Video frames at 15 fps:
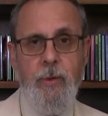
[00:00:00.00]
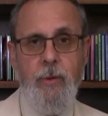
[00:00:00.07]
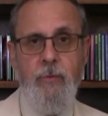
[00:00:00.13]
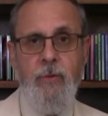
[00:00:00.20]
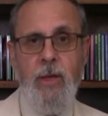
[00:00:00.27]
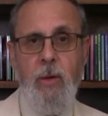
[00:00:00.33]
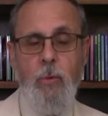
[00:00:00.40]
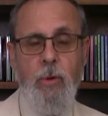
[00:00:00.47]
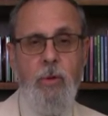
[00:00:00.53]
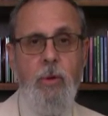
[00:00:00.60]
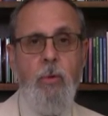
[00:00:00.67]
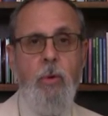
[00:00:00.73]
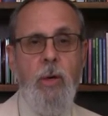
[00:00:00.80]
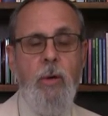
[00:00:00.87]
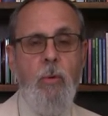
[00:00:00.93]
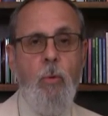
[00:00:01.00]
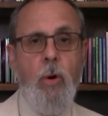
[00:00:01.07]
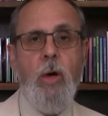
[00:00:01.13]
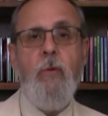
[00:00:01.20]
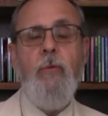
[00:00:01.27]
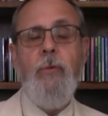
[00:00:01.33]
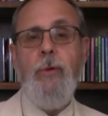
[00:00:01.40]
If they were doing
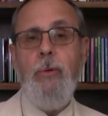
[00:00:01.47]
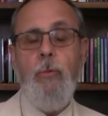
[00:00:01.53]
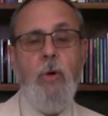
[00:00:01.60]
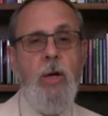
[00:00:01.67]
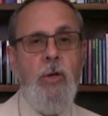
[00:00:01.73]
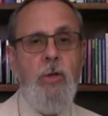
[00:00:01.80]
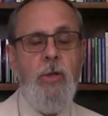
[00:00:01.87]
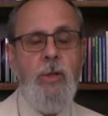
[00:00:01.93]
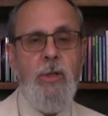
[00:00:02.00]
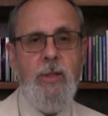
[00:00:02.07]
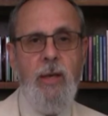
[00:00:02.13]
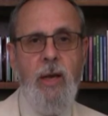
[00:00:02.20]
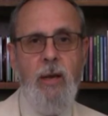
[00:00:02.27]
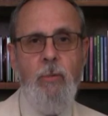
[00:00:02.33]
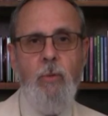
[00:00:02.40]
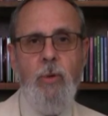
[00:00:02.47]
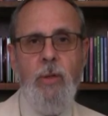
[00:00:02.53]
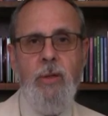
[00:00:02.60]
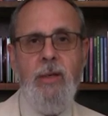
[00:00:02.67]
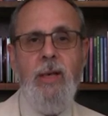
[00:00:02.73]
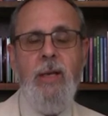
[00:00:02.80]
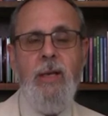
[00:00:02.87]
work for the Russians, I
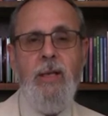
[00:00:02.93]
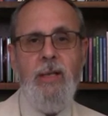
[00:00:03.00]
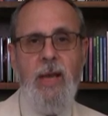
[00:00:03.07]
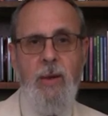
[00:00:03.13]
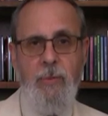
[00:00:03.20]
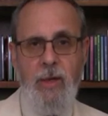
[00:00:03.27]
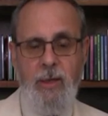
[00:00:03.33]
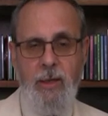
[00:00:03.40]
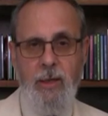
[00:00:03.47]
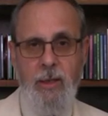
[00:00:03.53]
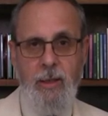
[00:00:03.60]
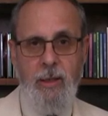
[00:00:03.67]
would condemn it.